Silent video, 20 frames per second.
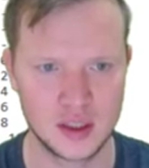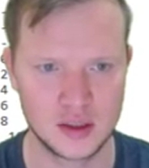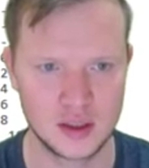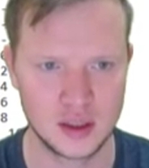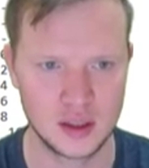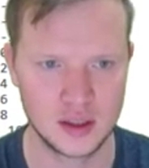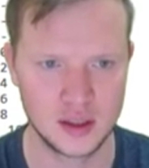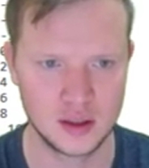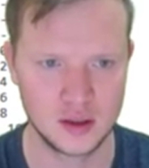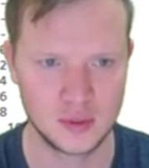it a
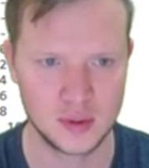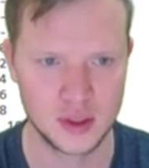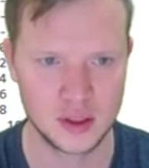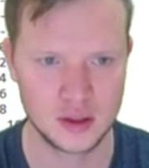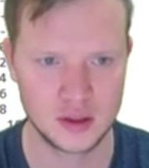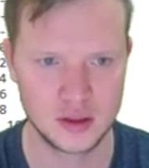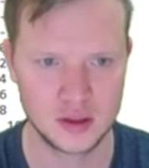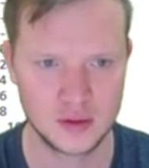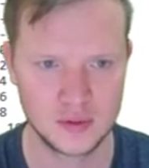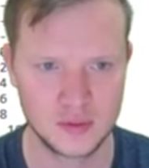little
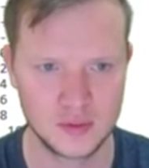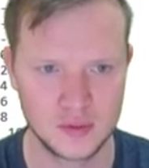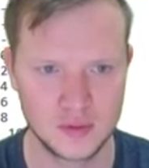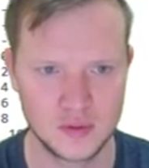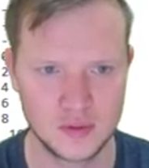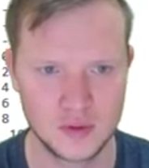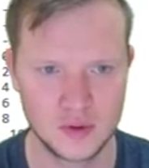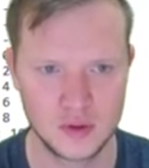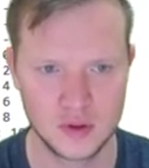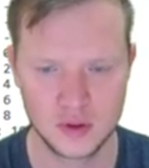bit.
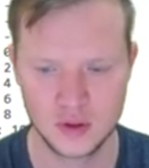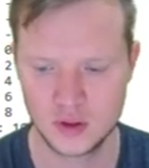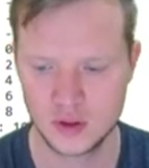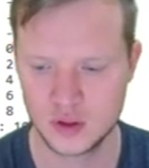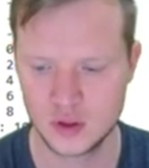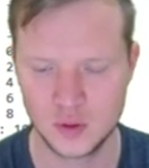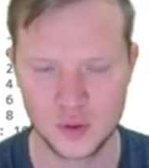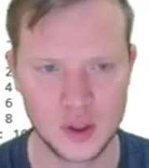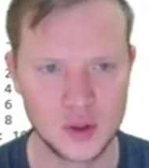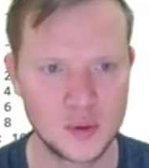
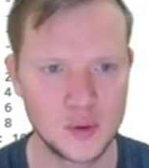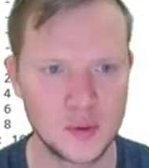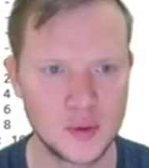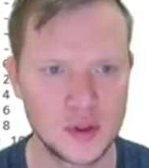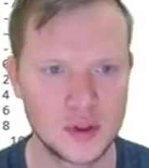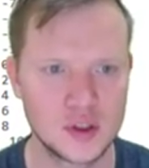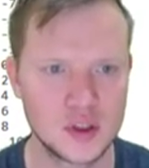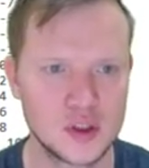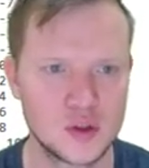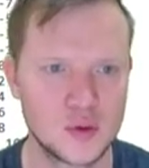So what we
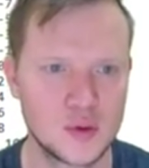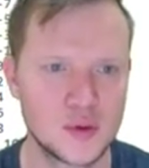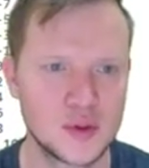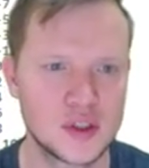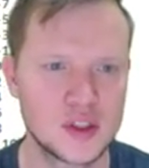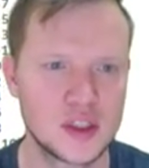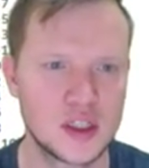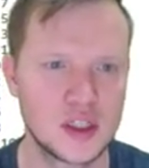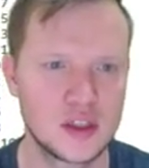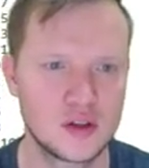will do is we will
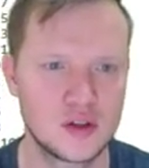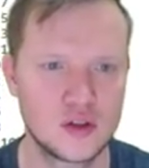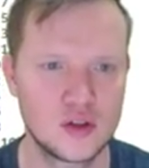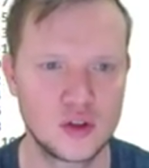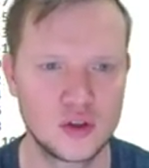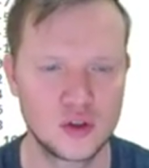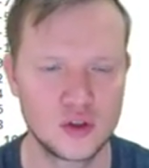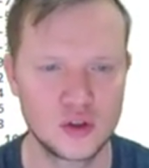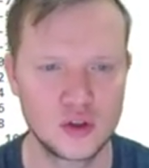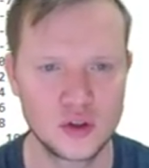say
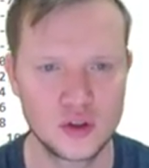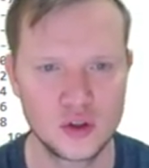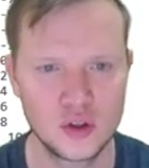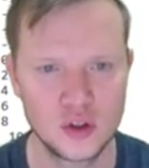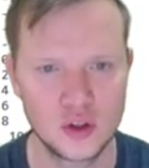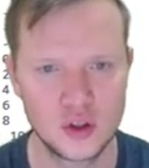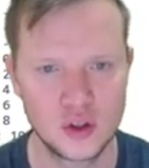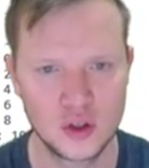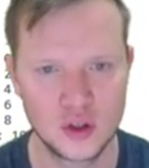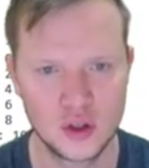do
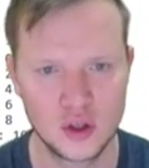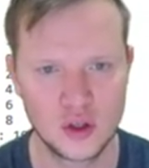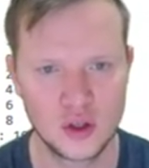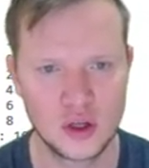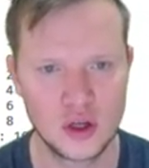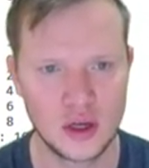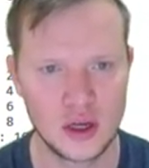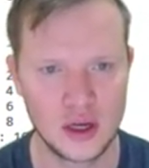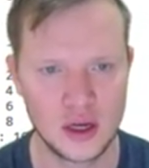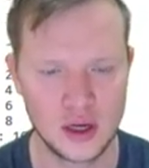
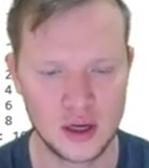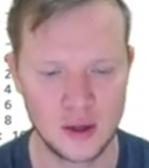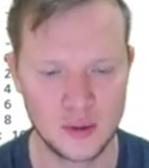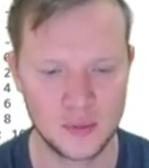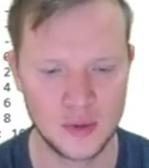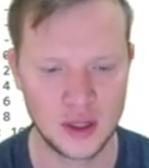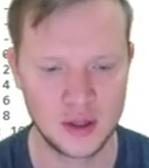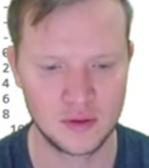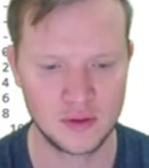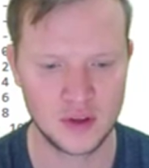
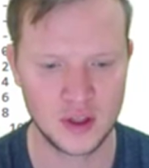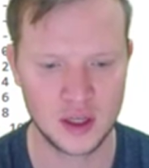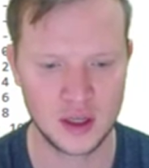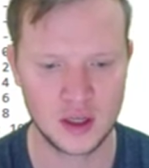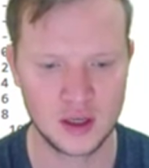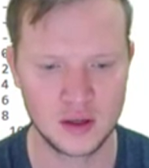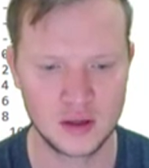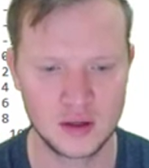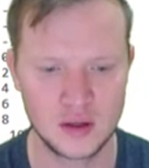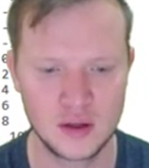um, and
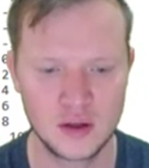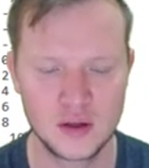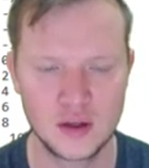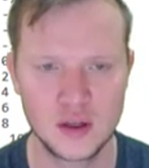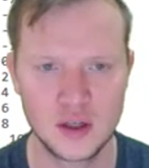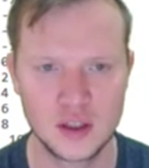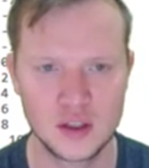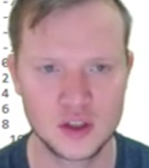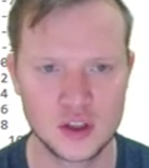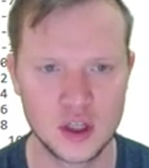then
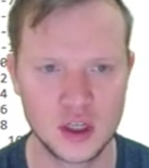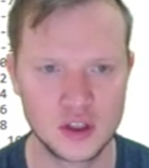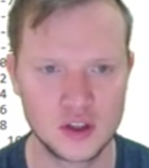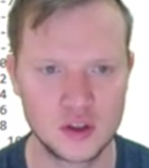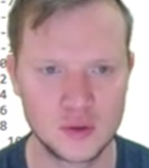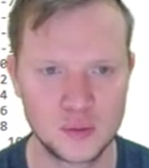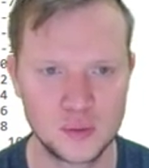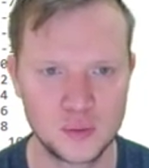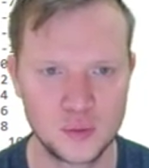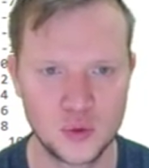it's going
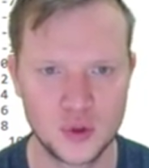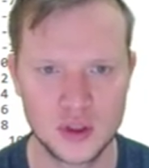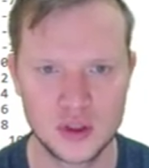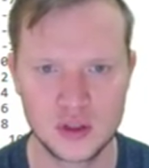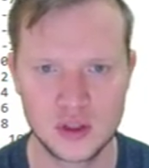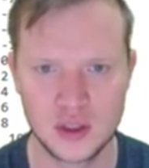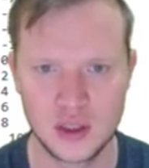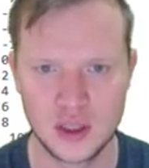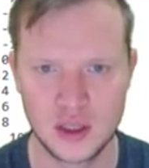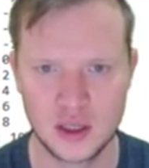to print
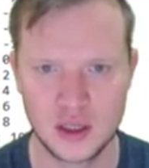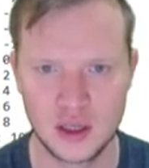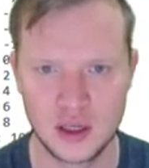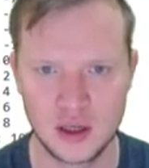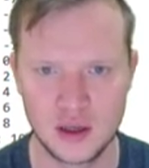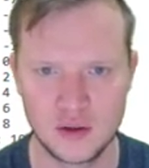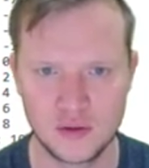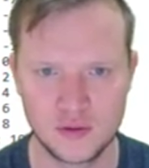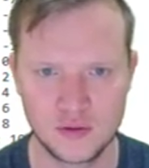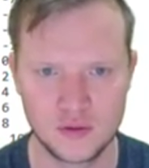
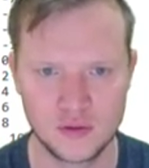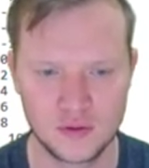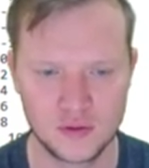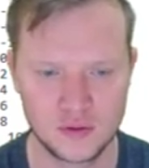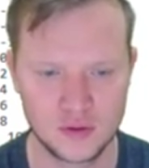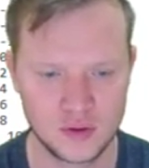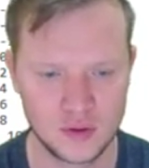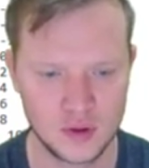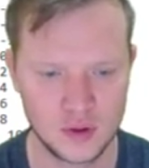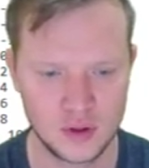if
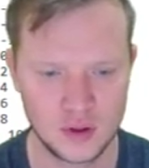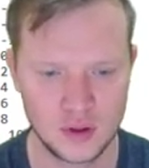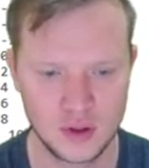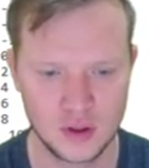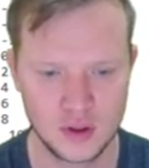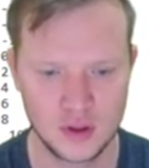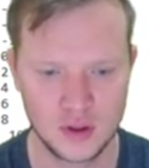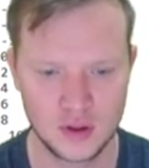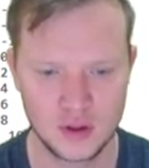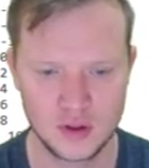
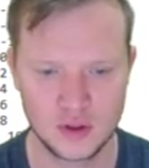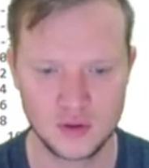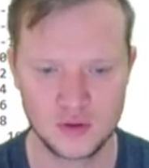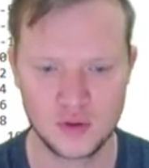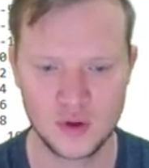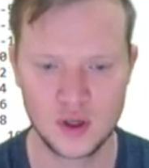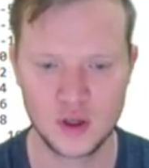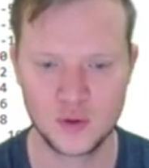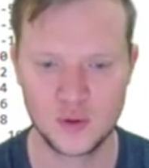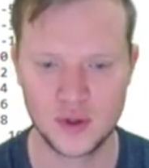the
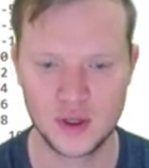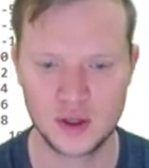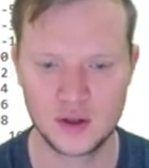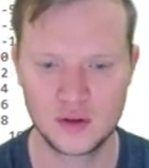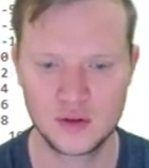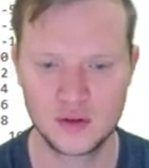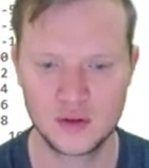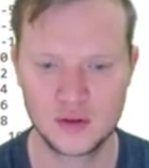following